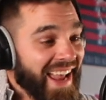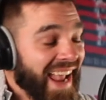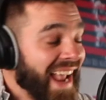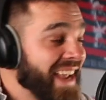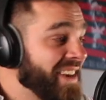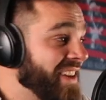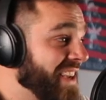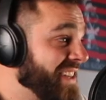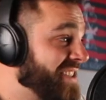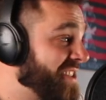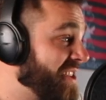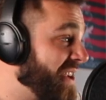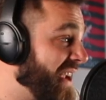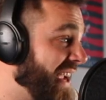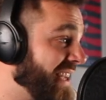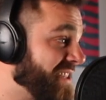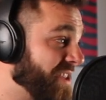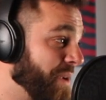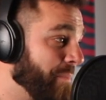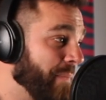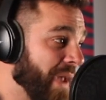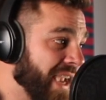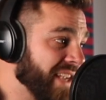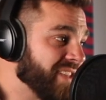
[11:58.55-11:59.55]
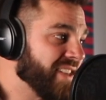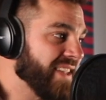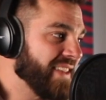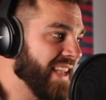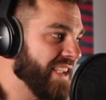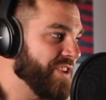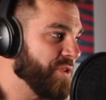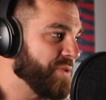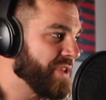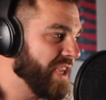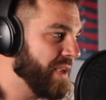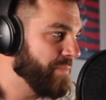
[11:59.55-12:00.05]
and it's it's amazing
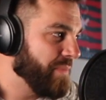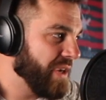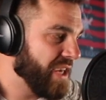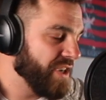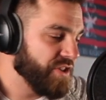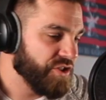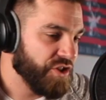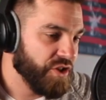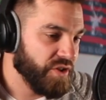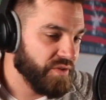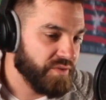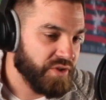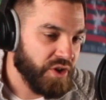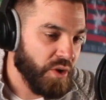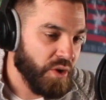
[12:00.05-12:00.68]
that you did because you're